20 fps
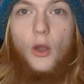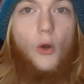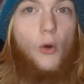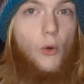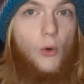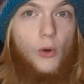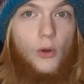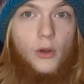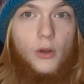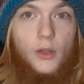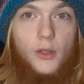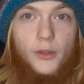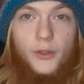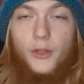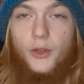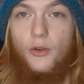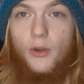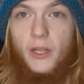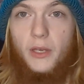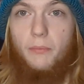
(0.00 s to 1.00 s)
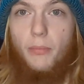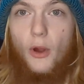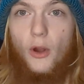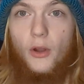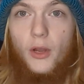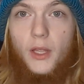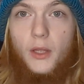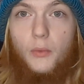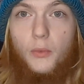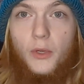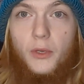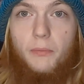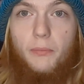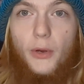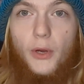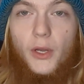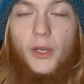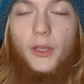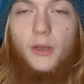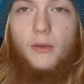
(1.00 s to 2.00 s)
Or the Green Party would
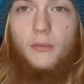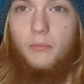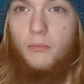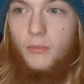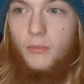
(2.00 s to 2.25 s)
put,